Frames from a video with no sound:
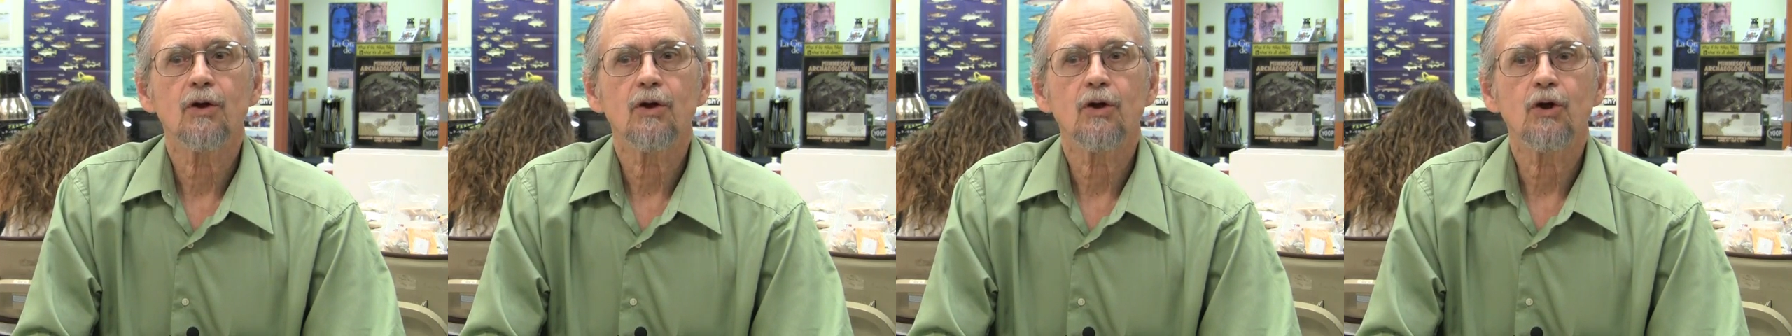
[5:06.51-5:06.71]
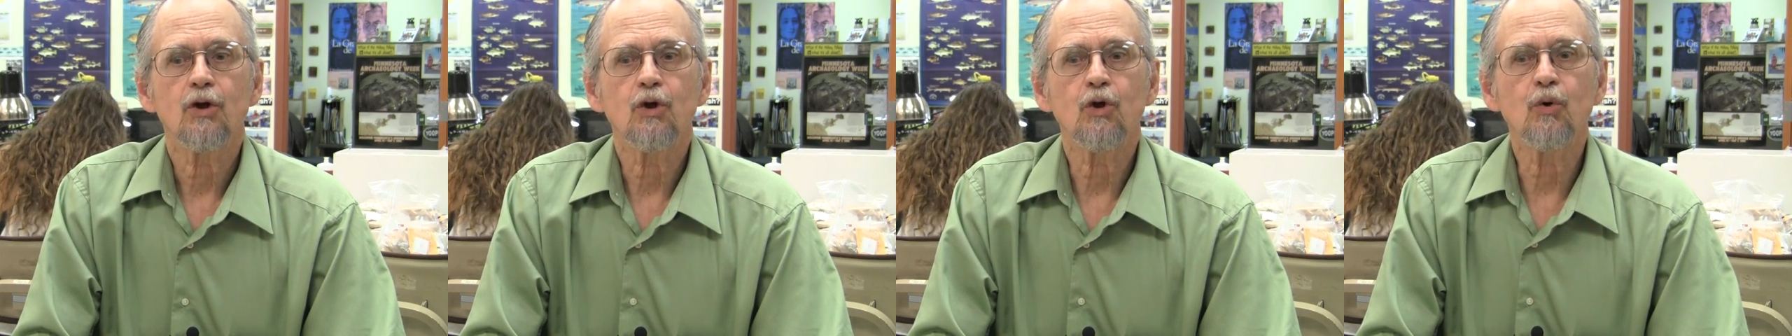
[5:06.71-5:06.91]

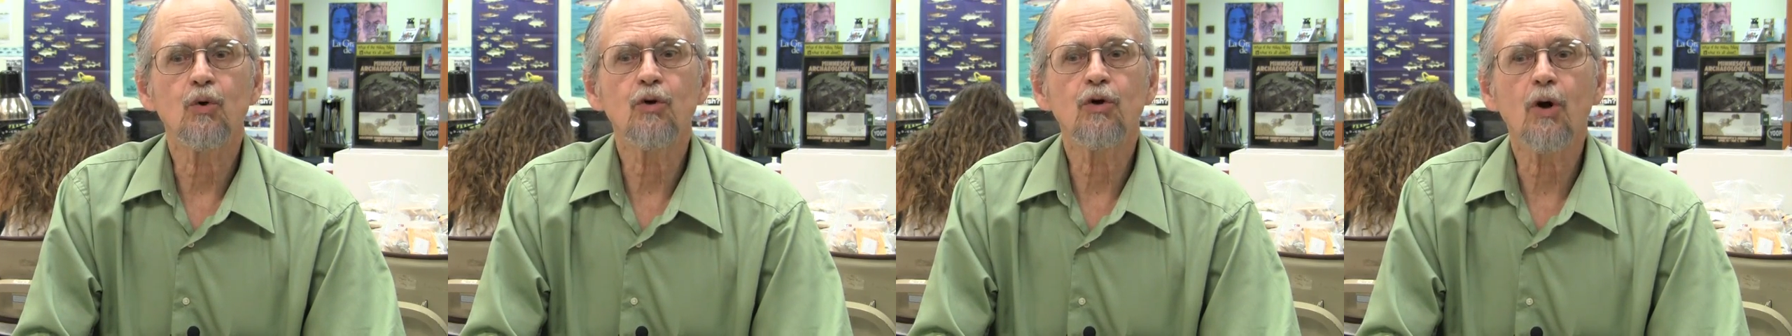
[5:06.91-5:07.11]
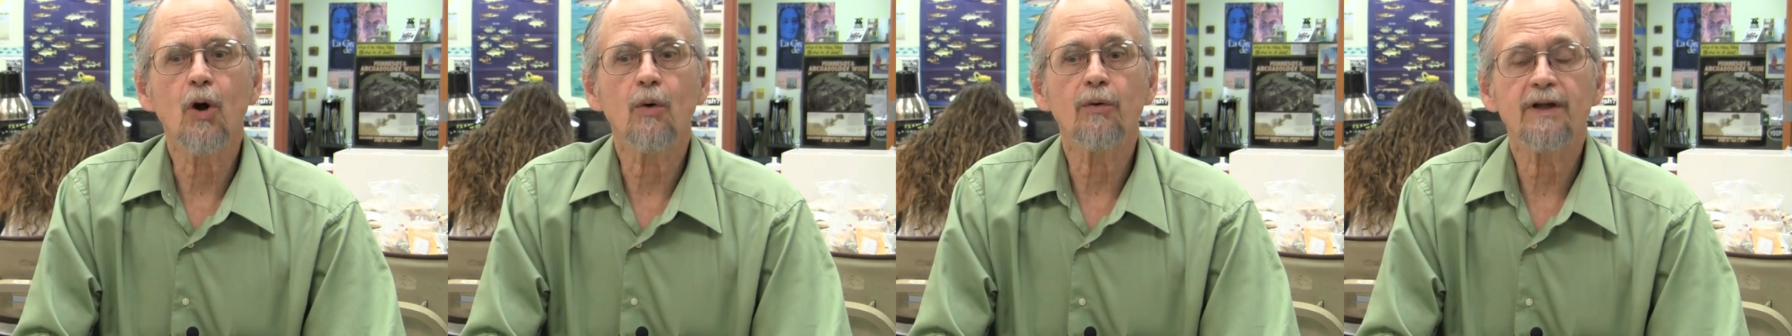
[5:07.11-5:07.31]
You
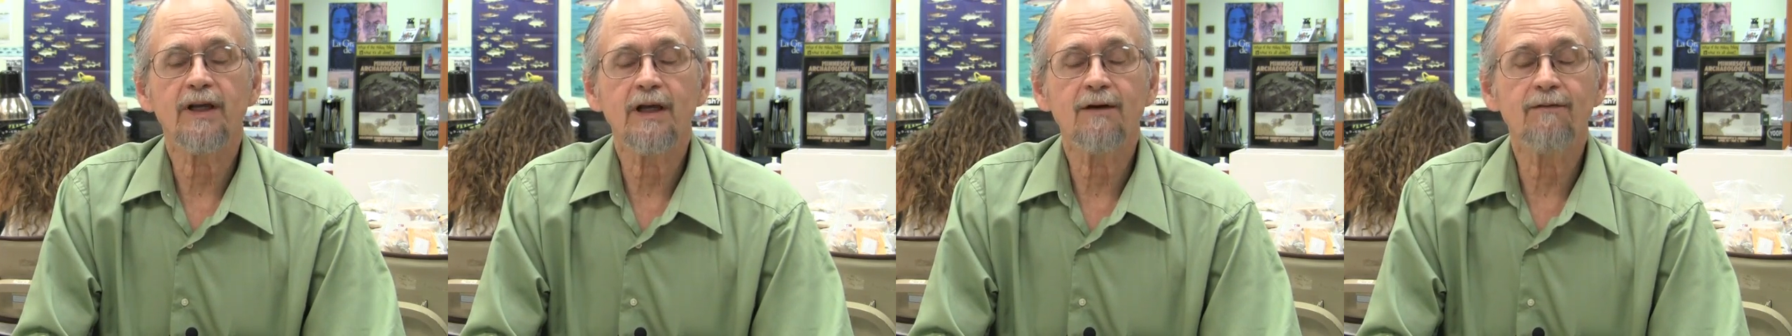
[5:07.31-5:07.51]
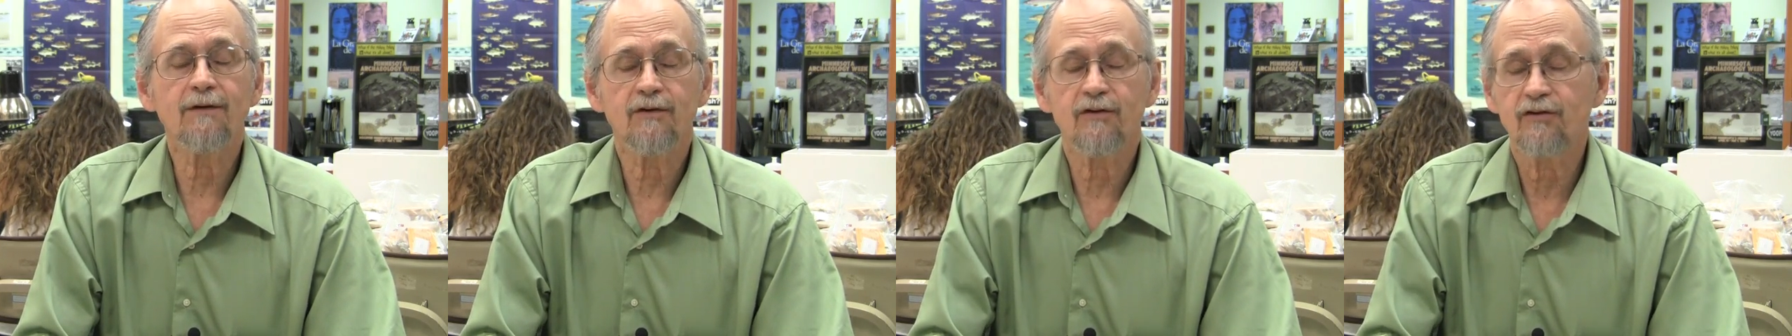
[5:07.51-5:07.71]
don't
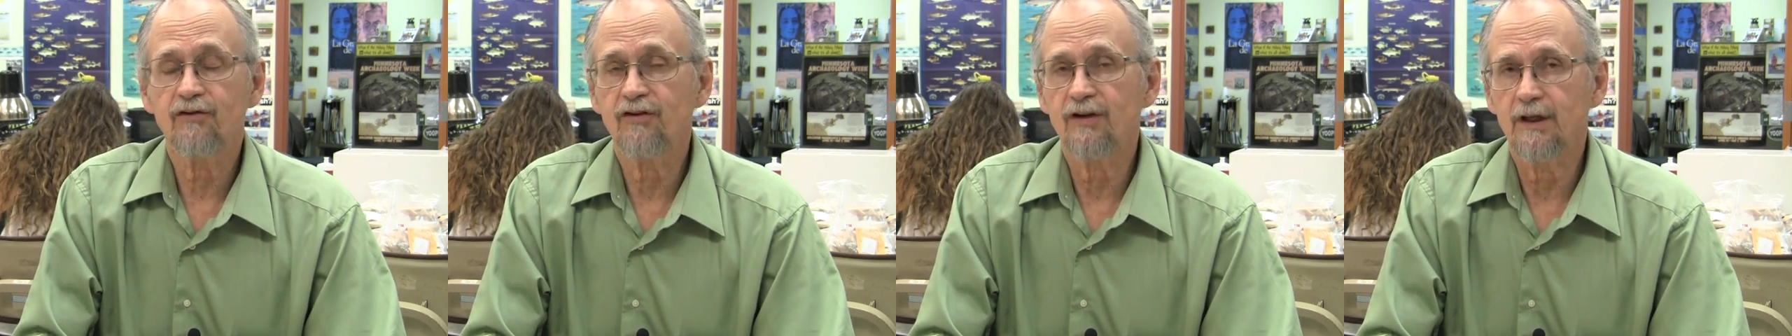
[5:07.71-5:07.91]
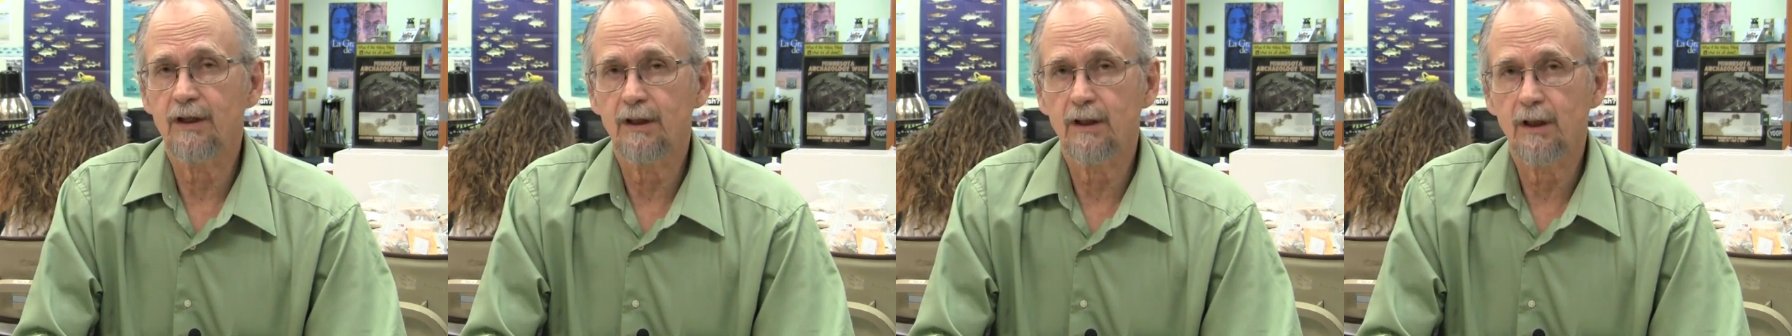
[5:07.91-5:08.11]
even
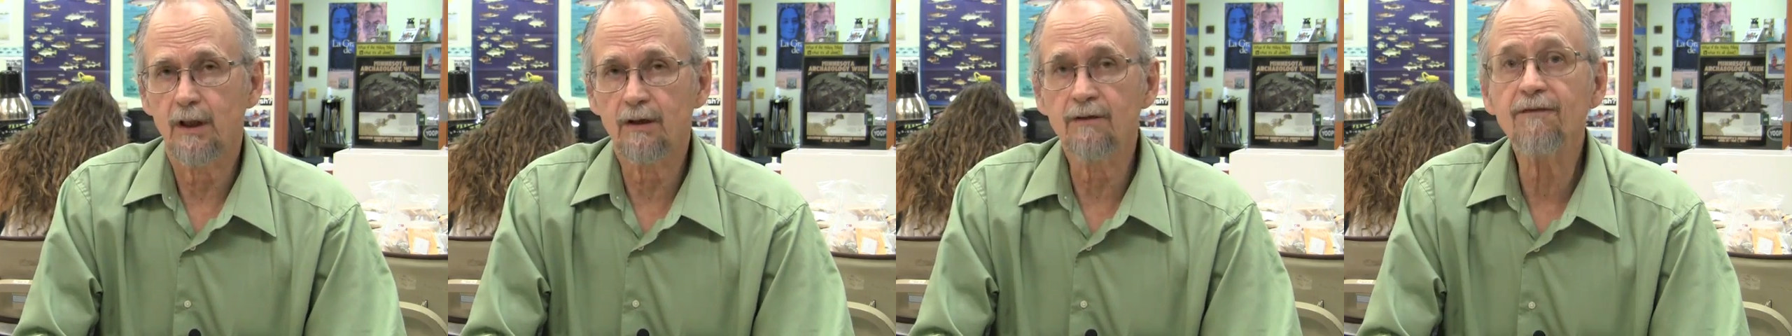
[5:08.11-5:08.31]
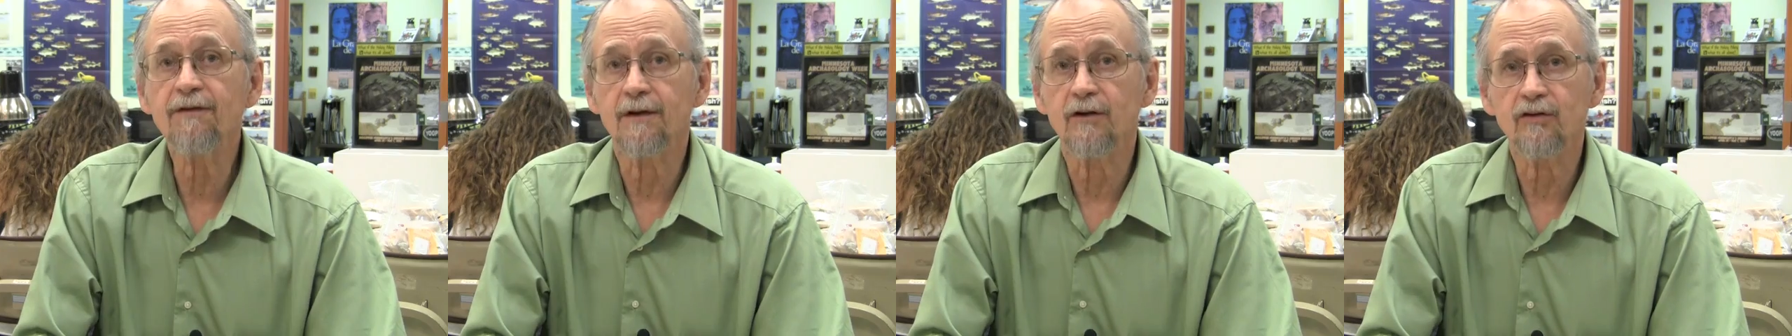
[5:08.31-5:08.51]
see
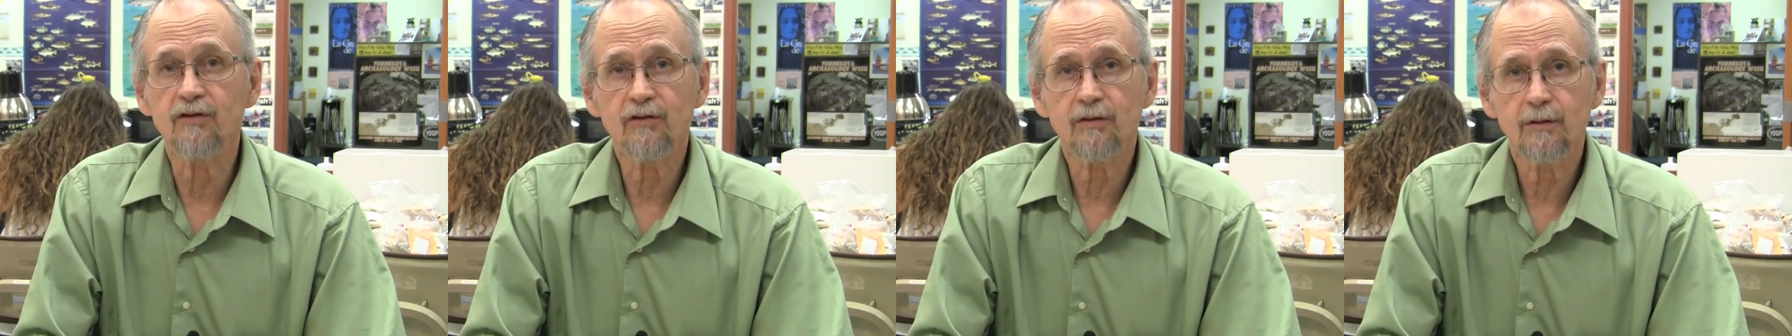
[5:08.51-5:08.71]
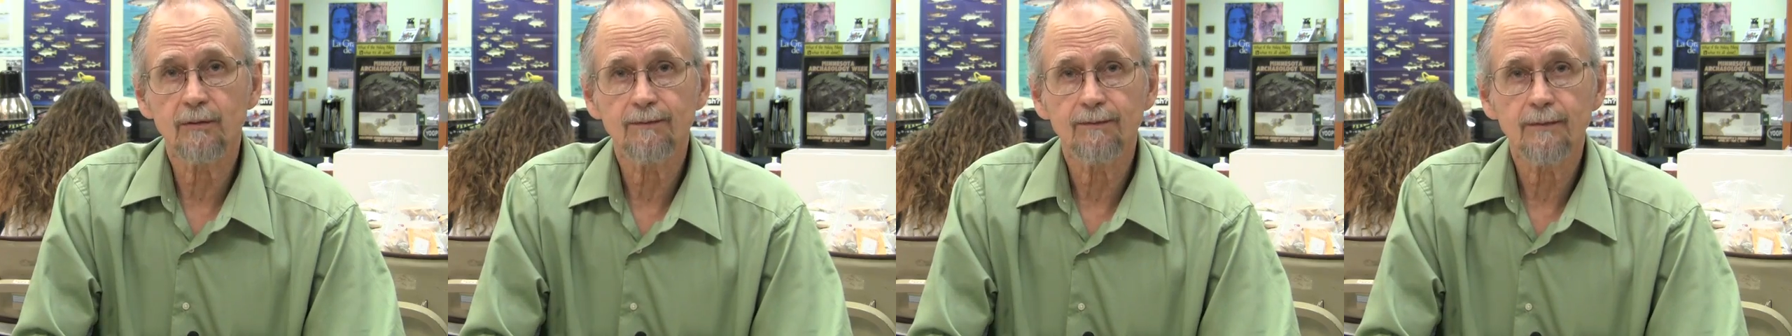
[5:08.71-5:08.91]

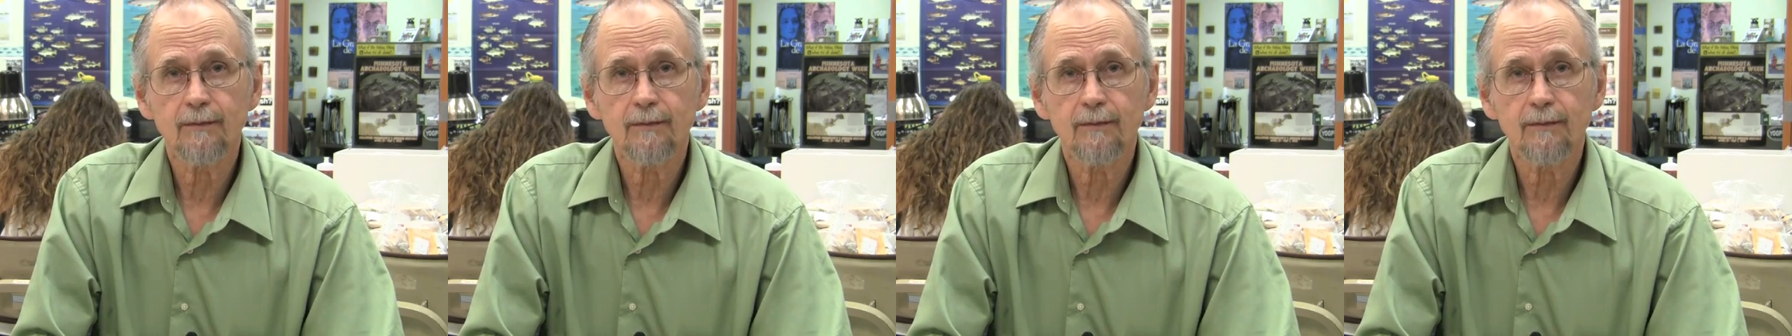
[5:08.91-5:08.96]
infants